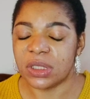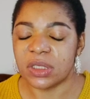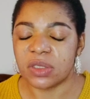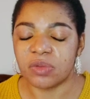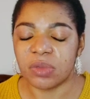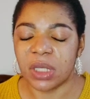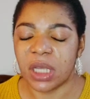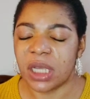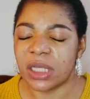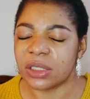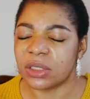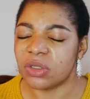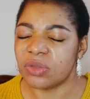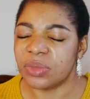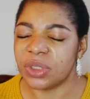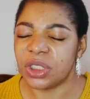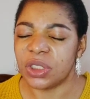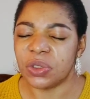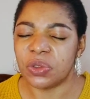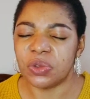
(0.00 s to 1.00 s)
this week has not
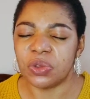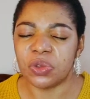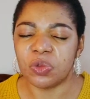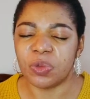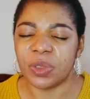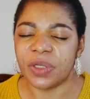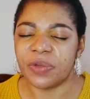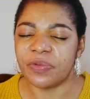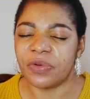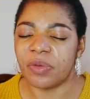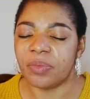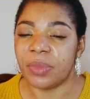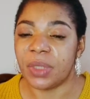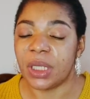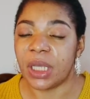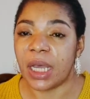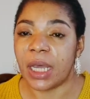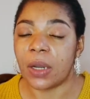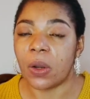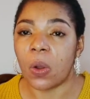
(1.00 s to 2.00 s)
been a good week for
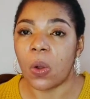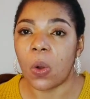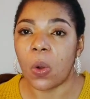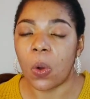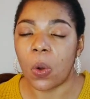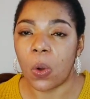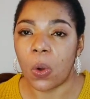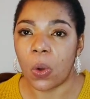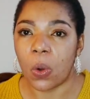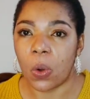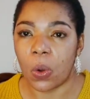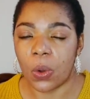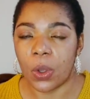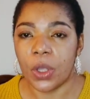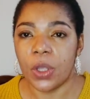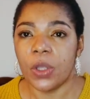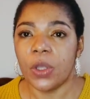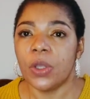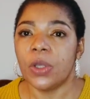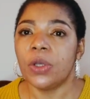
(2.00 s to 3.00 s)
me at all
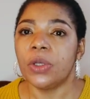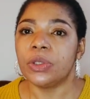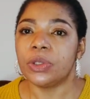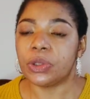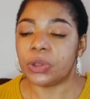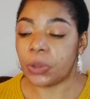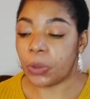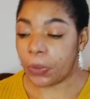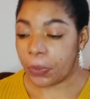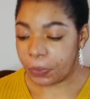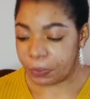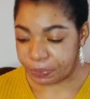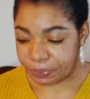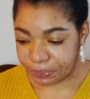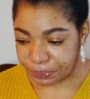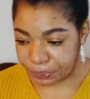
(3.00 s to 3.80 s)
so